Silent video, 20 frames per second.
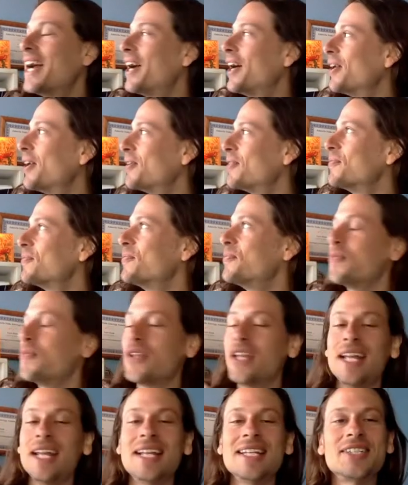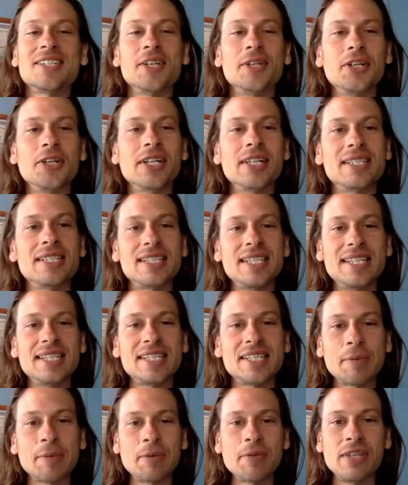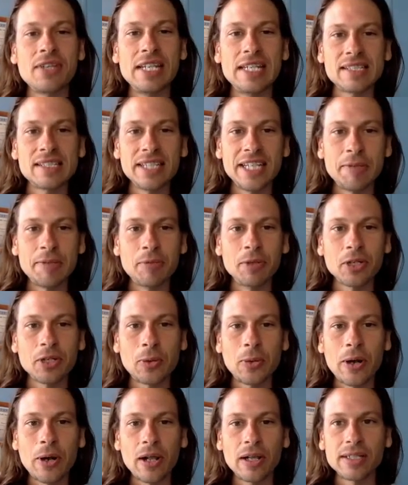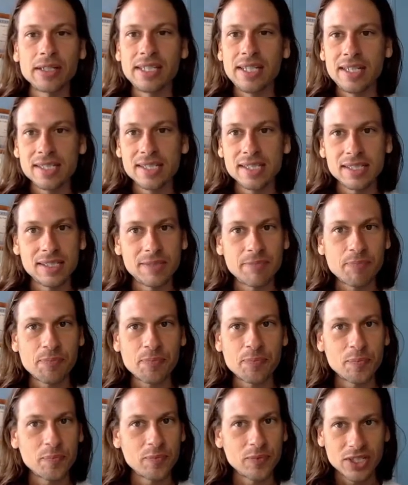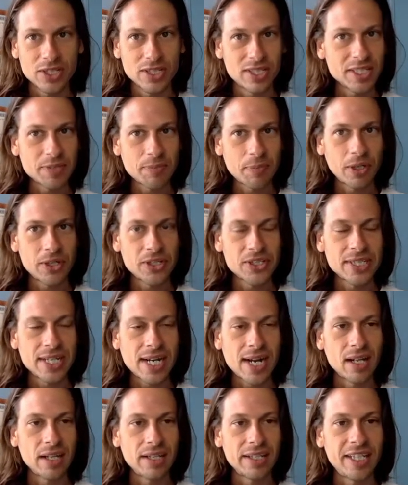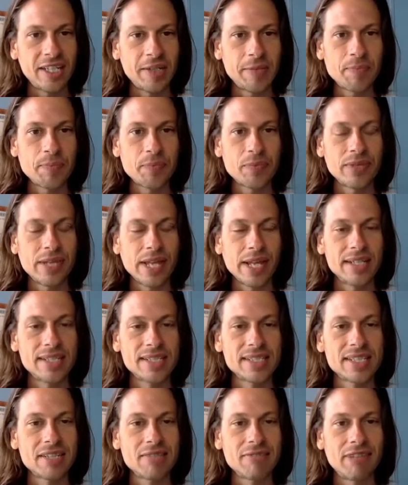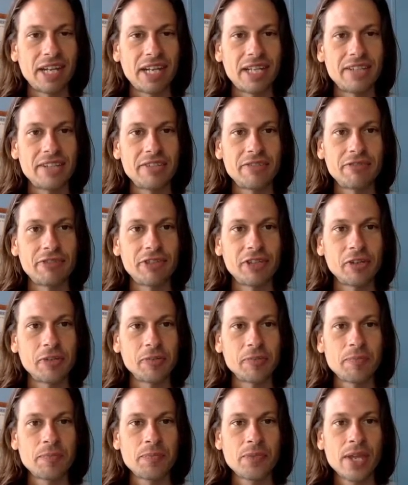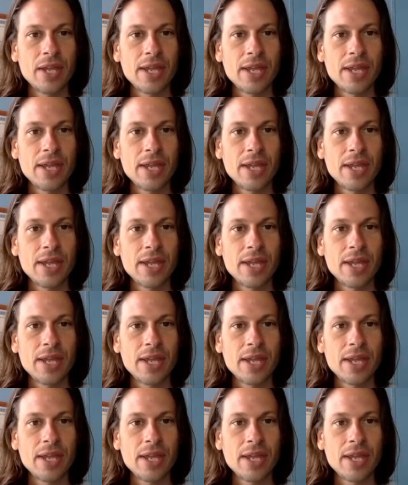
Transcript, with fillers: Um, so you can see some of these Libra qualities and just his personality that is conveyed in the film.